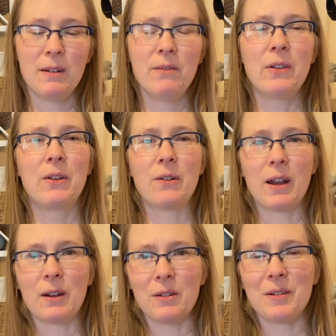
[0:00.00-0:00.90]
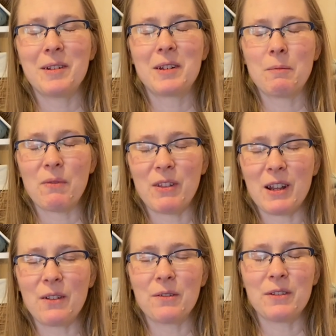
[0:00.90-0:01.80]
figure out some of the
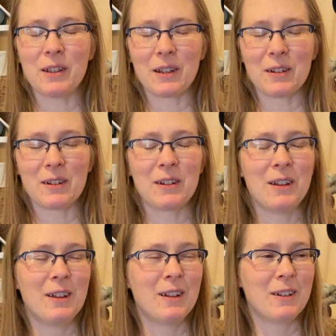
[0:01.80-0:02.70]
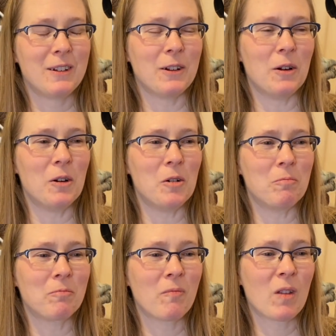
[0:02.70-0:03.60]
other things. So
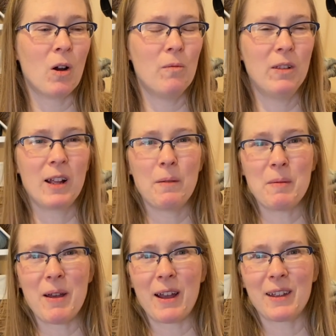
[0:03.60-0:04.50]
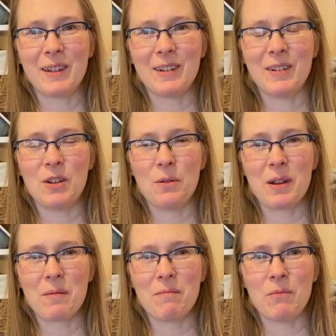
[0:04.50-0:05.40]
hopefully I'll be back in
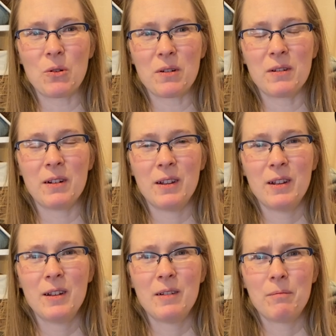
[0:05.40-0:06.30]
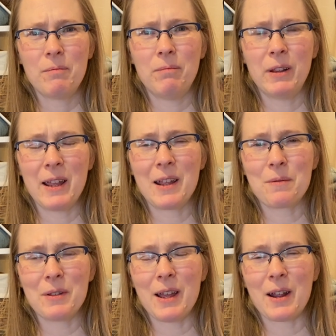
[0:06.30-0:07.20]
doing more
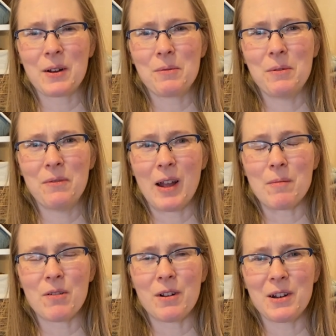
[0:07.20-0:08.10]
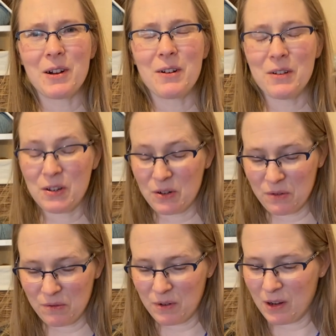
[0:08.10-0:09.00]
playing with actual fiber and yarn soon,